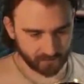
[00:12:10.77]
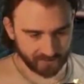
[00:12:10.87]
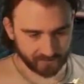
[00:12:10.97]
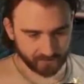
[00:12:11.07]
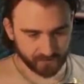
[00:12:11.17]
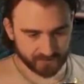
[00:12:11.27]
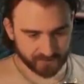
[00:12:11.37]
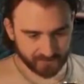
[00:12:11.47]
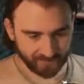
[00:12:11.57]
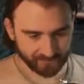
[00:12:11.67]
Well, we
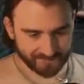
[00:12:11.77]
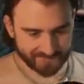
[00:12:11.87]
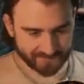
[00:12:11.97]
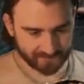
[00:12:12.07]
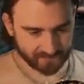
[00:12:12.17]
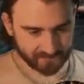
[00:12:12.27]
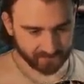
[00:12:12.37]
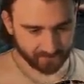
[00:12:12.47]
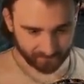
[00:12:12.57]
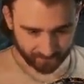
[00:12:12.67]
should have this
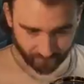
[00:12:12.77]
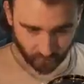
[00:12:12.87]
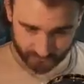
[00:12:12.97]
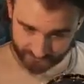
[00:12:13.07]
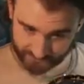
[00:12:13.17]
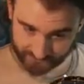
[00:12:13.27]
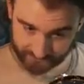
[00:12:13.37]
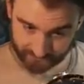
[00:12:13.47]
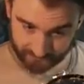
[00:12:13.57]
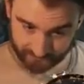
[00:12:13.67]
first
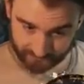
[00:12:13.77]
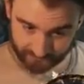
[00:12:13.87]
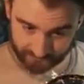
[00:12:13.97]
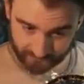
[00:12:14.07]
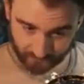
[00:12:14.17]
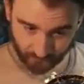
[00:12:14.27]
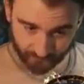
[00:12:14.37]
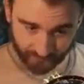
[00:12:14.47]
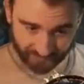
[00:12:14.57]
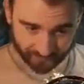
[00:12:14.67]

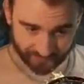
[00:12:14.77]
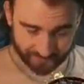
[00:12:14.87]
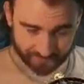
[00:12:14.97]
on the battle.